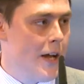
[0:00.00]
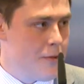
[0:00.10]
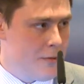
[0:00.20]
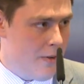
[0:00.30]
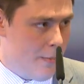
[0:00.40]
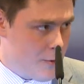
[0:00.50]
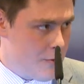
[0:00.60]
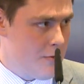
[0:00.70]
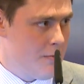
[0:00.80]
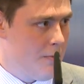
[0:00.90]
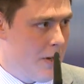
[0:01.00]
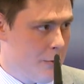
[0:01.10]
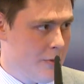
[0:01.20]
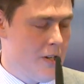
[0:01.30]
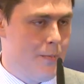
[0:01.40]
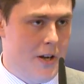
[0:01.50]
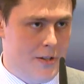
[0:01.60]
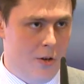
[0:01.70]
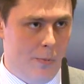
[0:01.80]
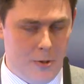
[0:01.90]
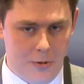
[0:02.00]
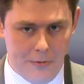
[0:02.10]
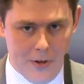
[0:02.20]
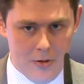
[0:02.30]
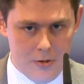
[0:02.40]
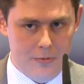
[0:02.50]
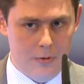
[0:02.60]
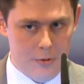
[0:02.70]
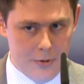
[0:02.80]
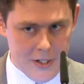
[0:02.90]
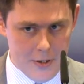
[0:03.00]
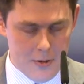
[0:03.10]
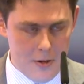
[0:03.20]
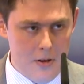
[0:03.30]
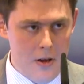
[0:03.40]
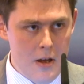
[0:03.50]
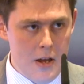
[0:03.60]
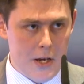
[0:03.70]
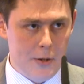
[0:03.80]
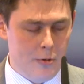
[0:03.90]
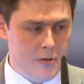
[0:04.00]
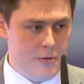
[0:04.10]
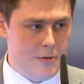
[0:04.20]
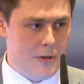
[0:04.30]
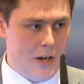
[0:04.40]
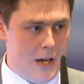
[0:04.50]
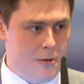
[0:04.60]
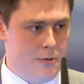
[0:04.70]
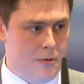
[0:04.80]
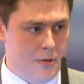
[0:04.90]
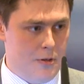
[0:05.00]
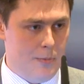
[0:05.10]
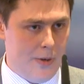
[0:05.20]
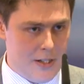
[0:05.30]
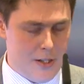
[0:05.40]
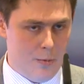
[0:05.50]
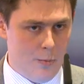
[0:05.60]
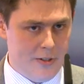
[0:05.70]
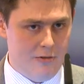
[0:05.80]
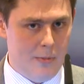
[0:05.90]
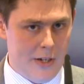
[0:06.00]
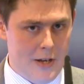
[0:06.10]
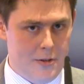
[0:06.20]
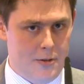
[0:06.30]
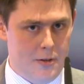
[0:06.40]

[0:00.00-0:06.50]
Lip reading: There is great emphasis on the technological sovereignty of the relevant countries.